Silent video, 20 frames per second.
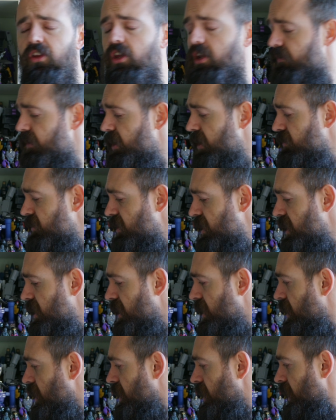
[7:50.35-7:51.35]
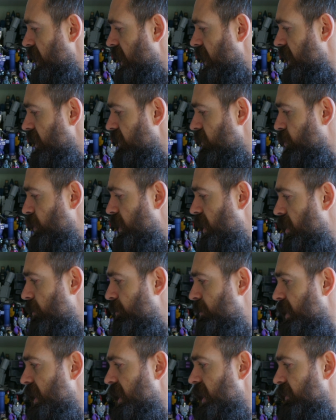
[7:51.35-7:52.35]
university as well.
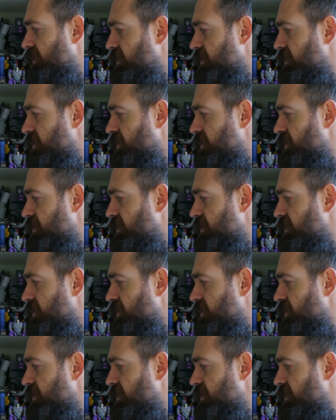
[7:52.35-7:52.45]
But I've